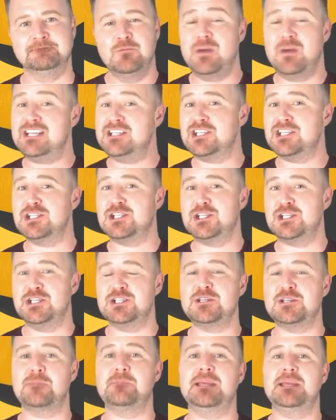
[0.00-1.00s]
which
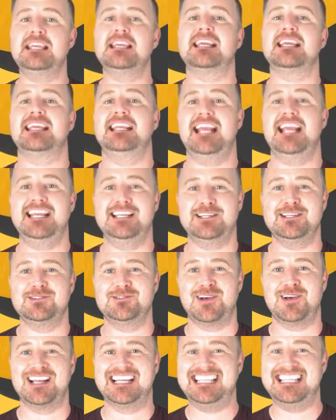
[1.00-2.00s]
should be Canadian
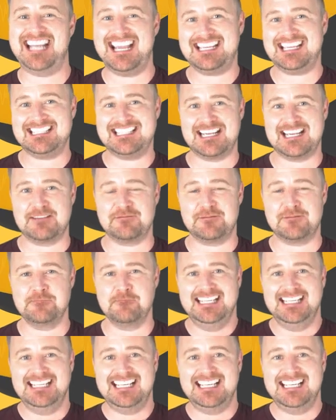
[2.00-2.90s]
dollar negative.